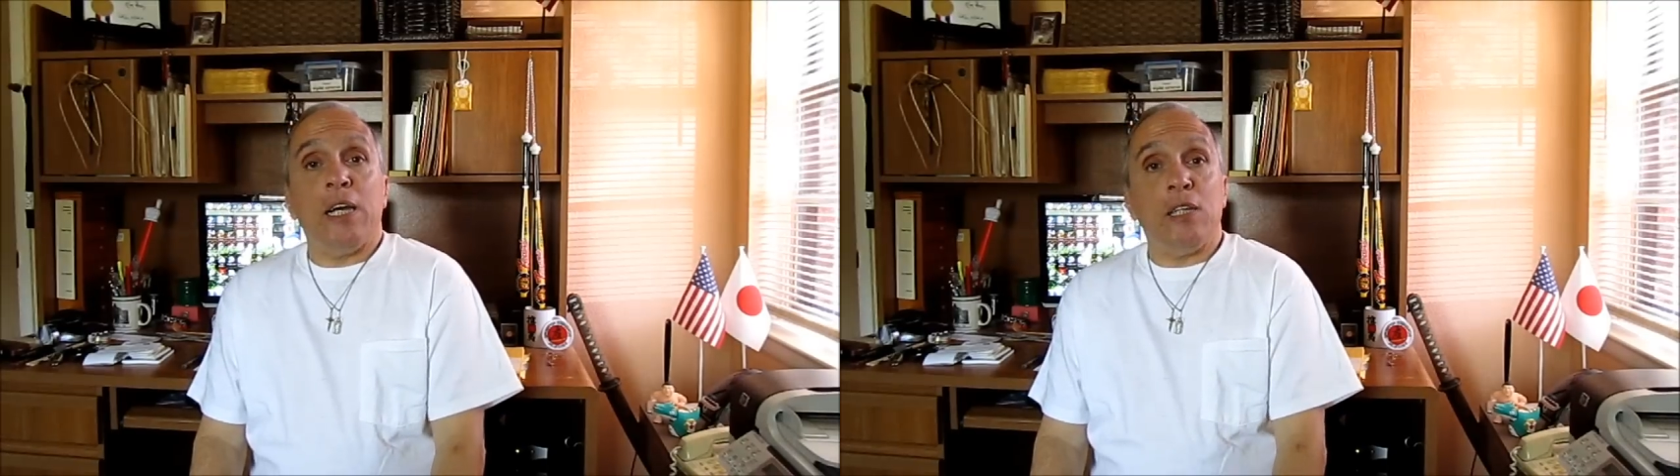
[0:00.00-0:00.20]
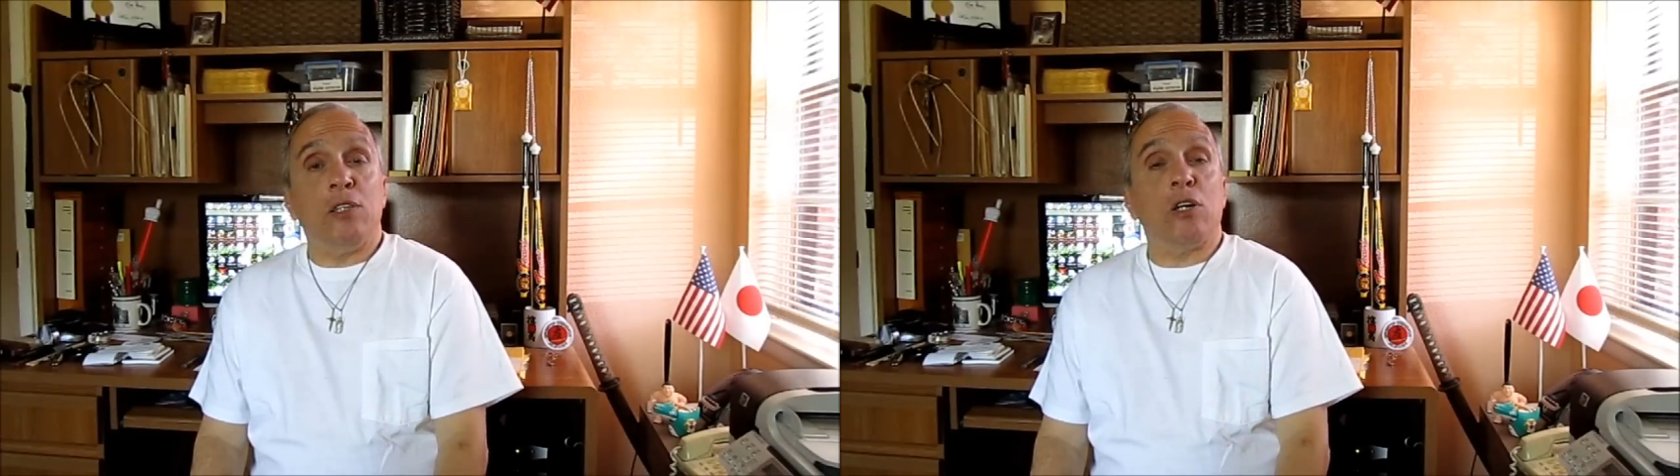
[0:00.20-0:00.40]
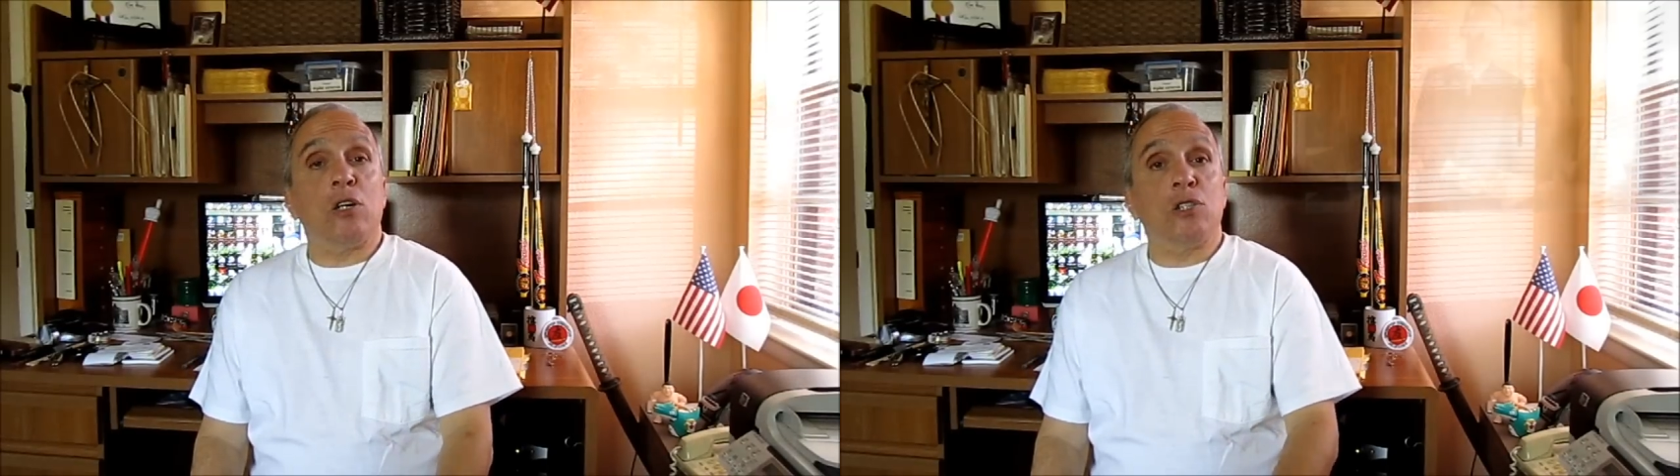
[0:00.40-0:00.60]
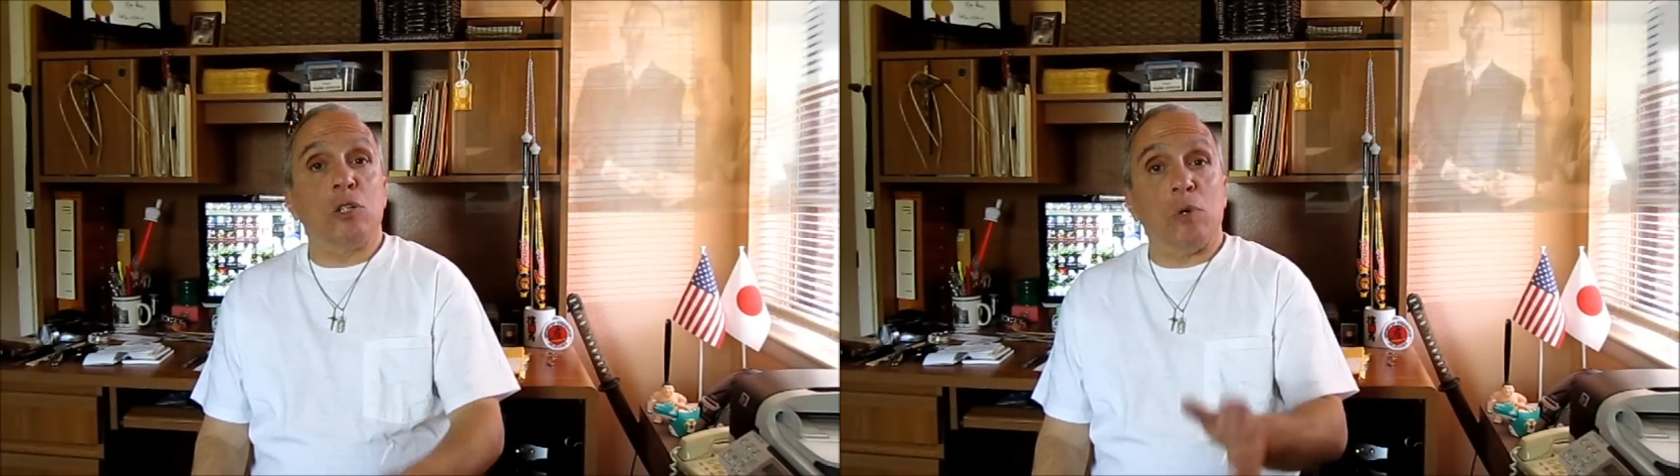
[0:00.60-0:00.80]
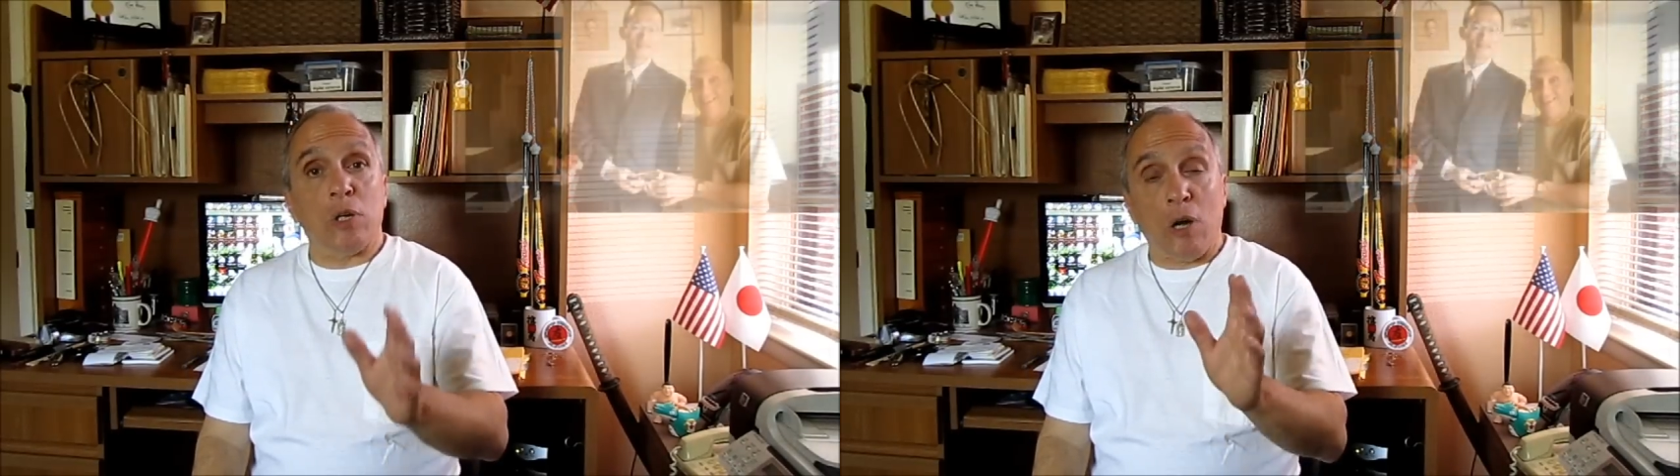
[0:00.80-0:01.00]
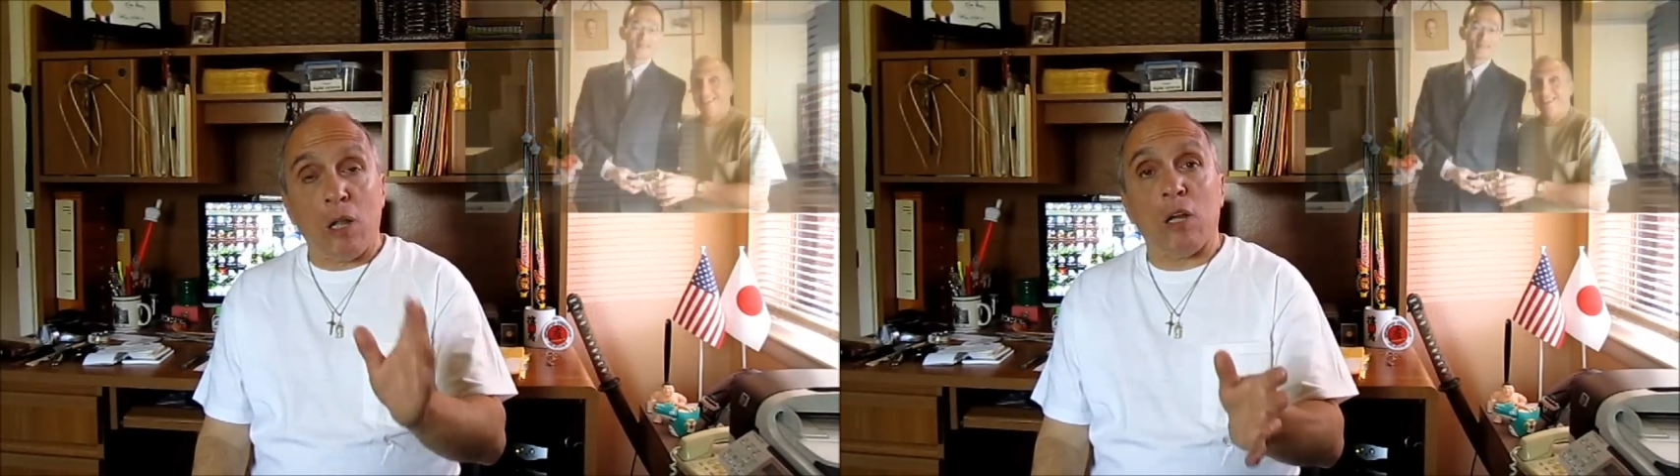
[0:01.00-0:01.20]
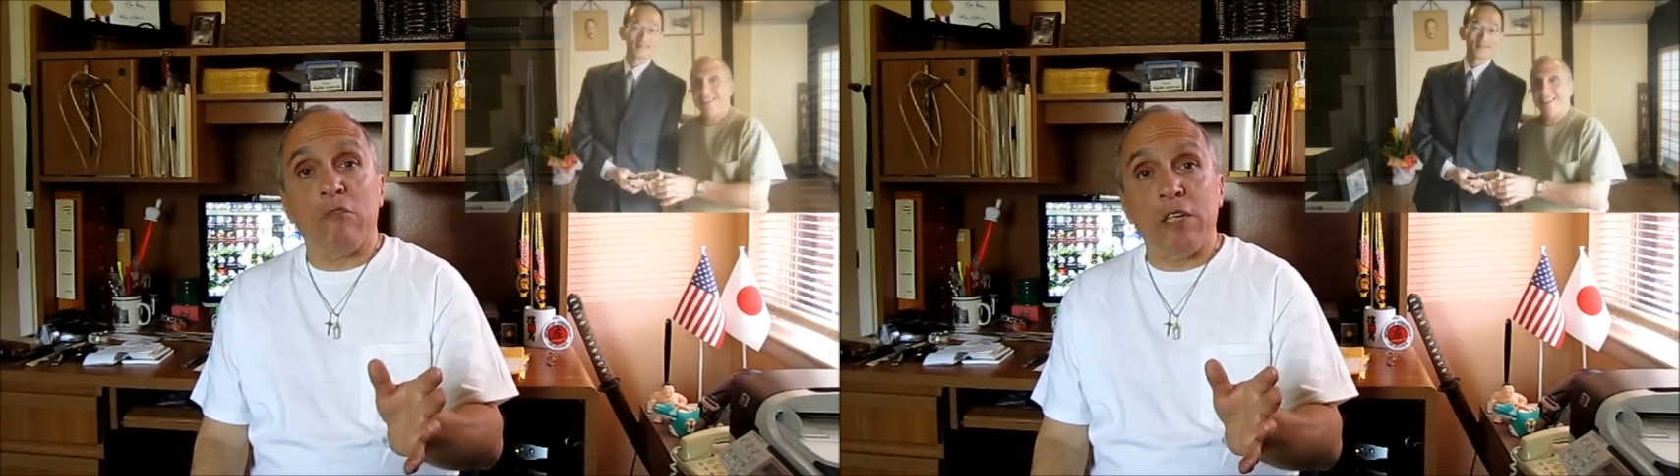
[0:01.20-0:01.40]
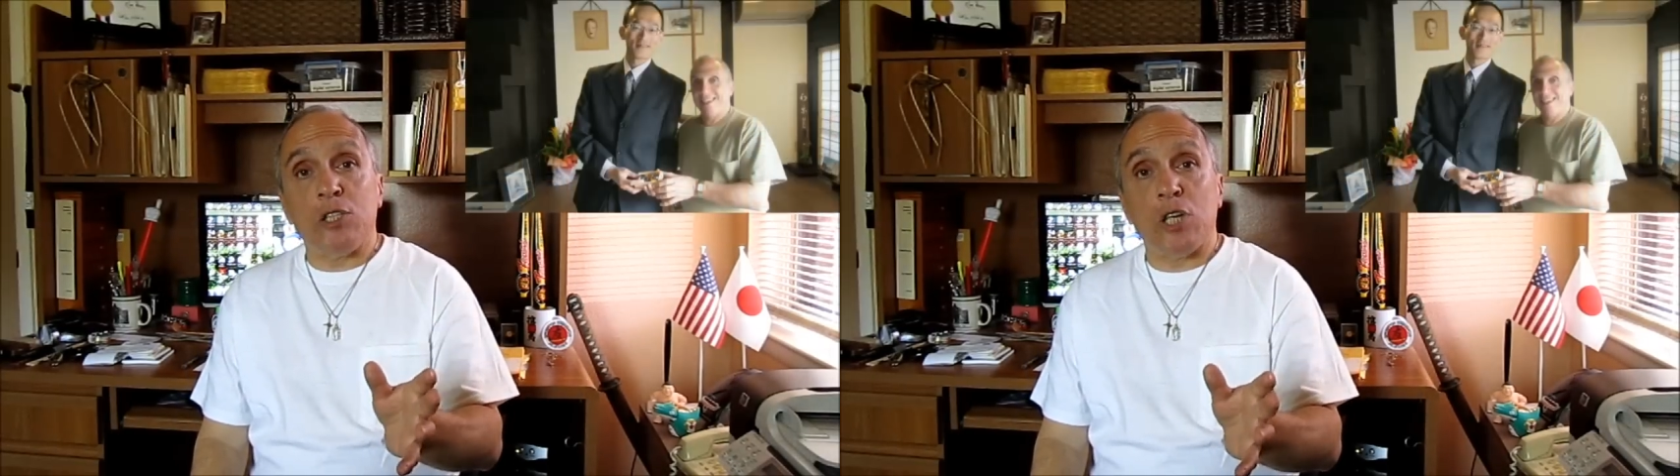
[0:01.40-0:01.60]
he took us to a
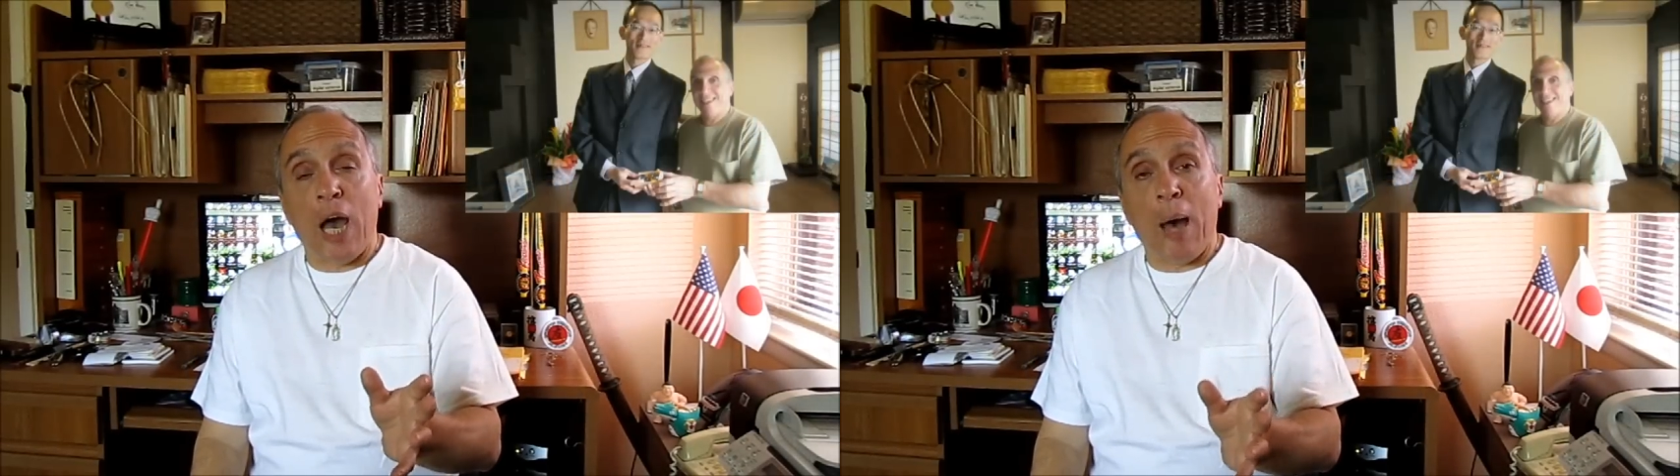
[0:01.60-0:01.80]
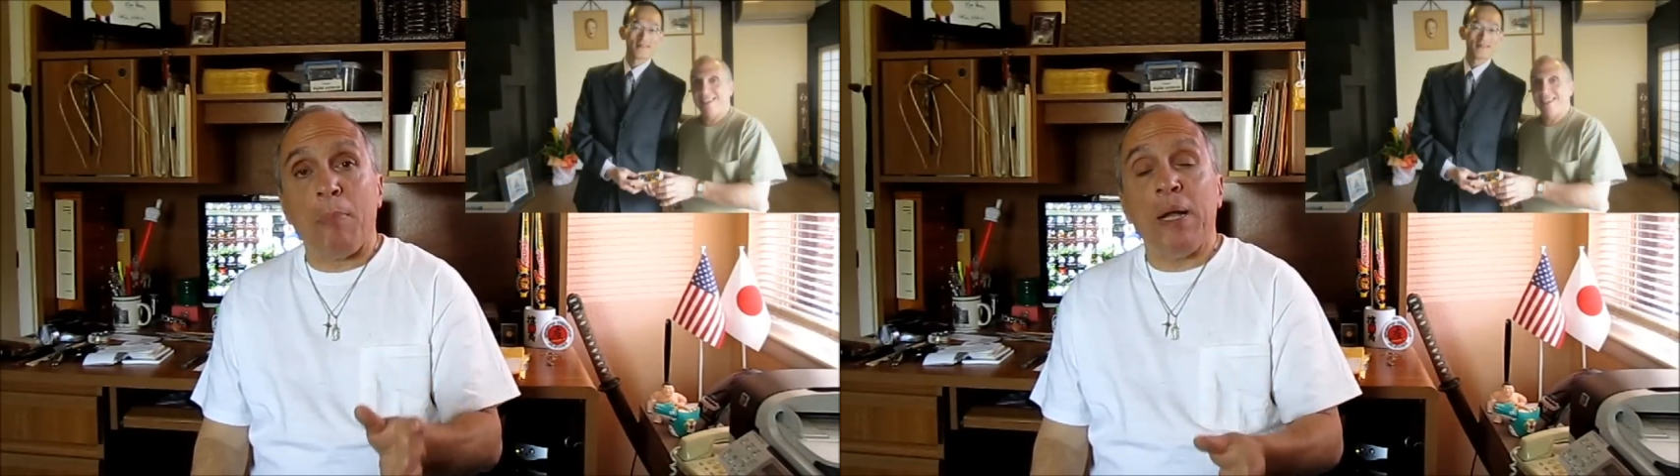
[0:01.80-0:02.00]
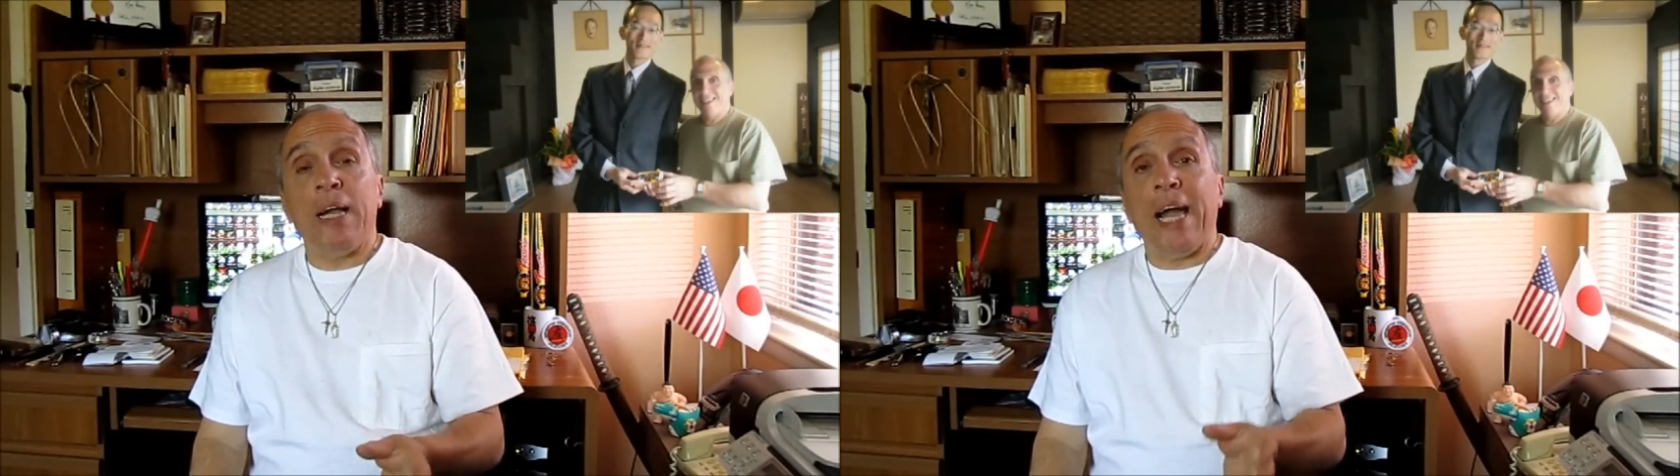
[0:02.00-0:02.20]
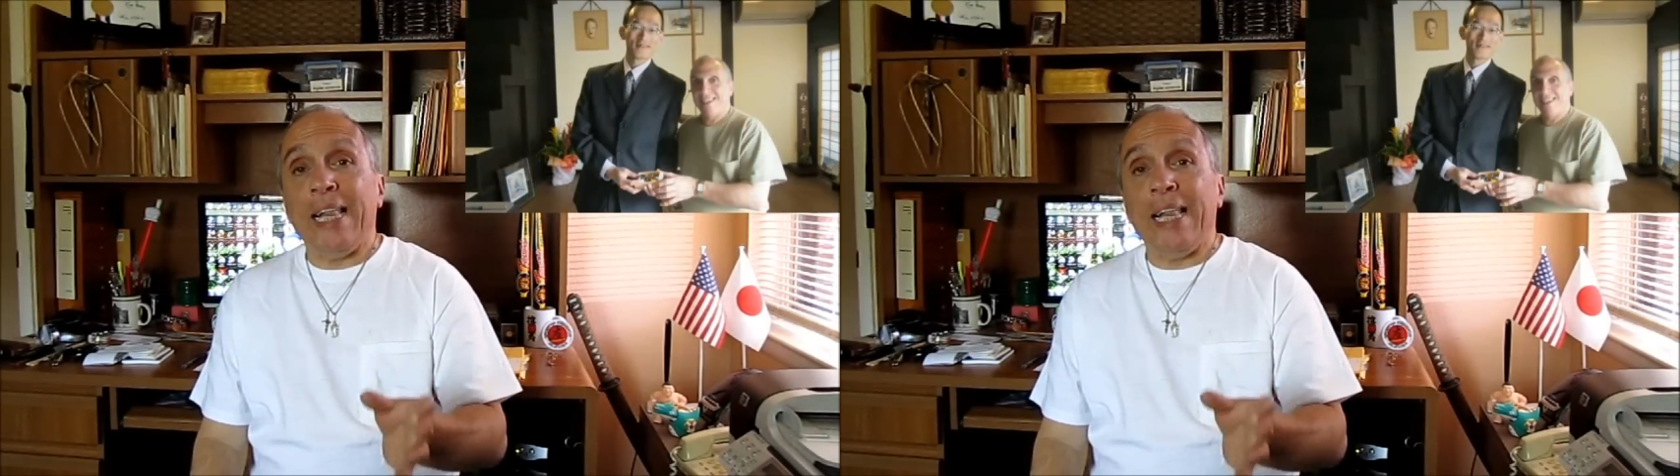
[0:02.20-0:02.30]
cutlery shop